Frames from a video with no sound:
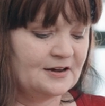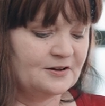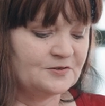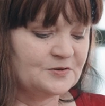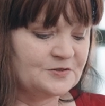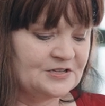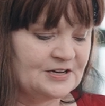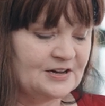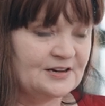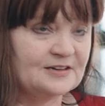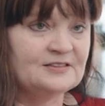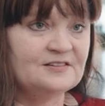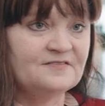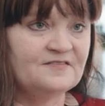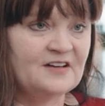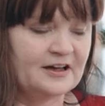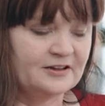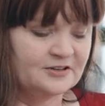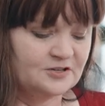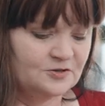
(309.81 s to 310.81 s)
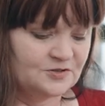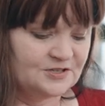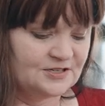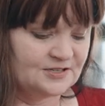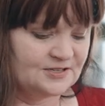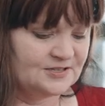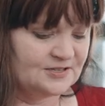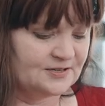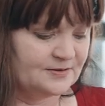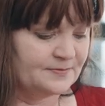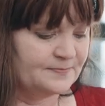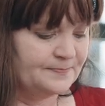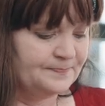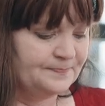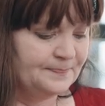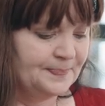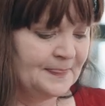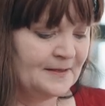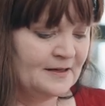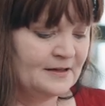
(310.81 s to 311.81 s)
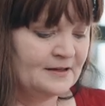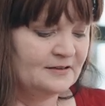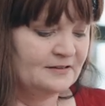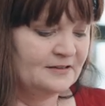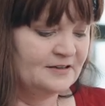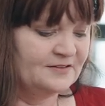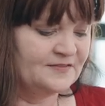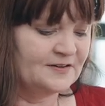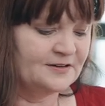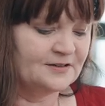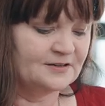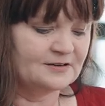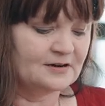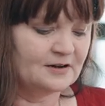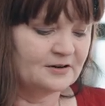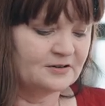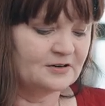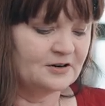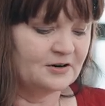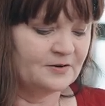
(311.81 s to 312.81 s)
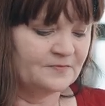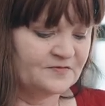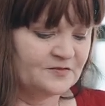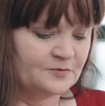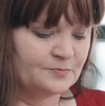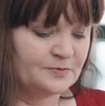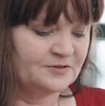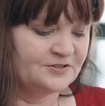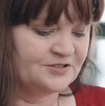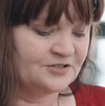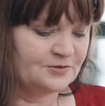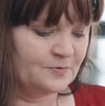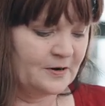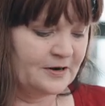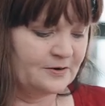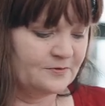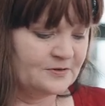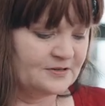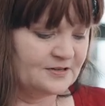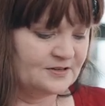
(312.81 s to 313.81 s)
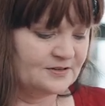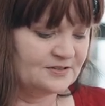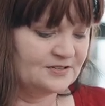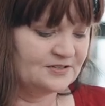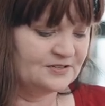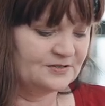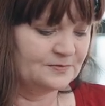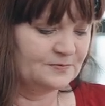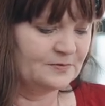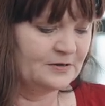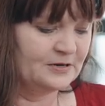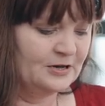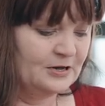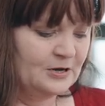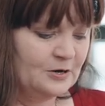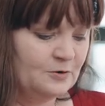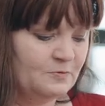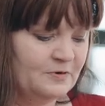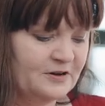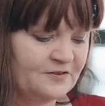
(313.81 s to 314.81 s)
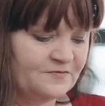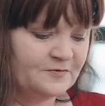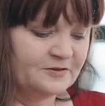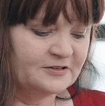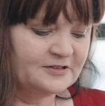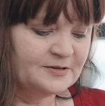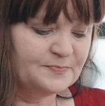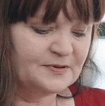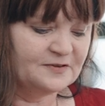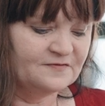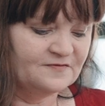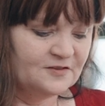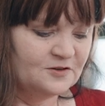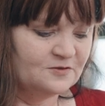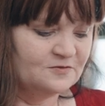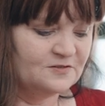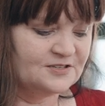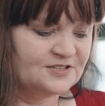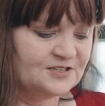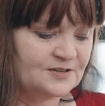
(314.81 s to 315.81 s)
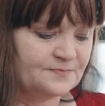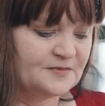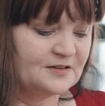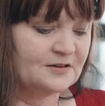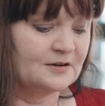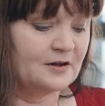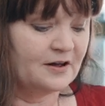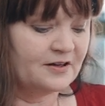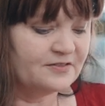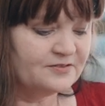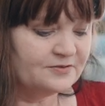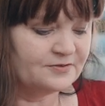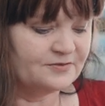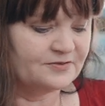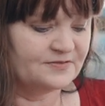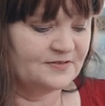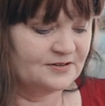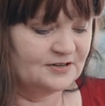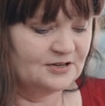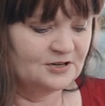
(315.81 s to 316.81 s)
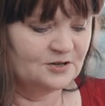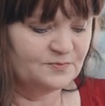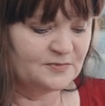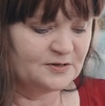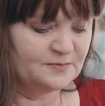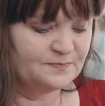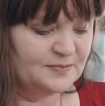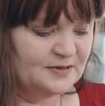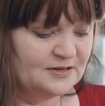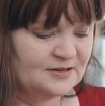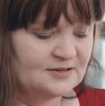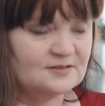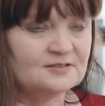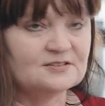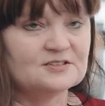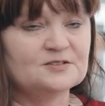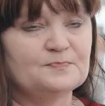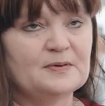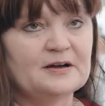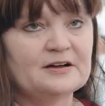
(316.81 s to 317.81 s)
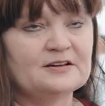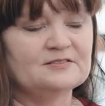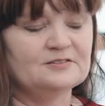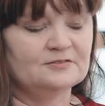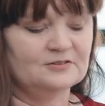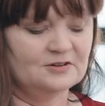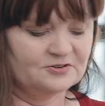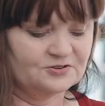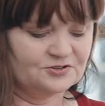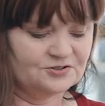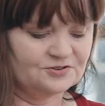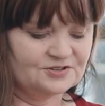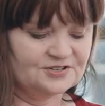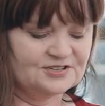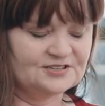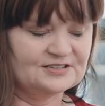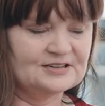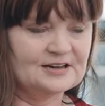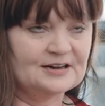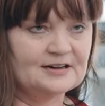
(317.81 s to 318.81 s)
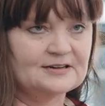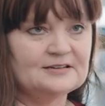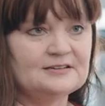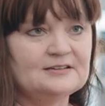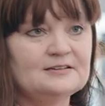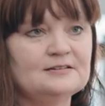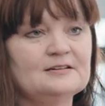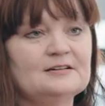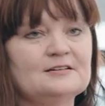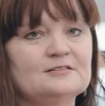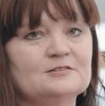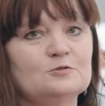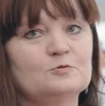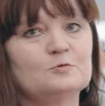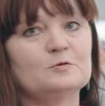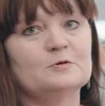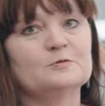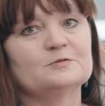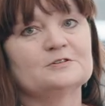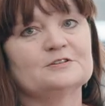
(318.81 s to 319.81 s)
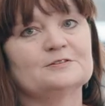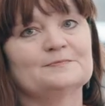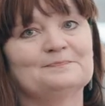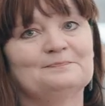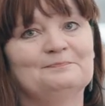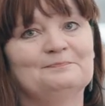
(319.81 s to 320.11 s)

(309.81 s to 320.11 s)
outside the value system, living in uncomfortable surroundings. We have really been viewed as something other than human beings by the larger society, end quote.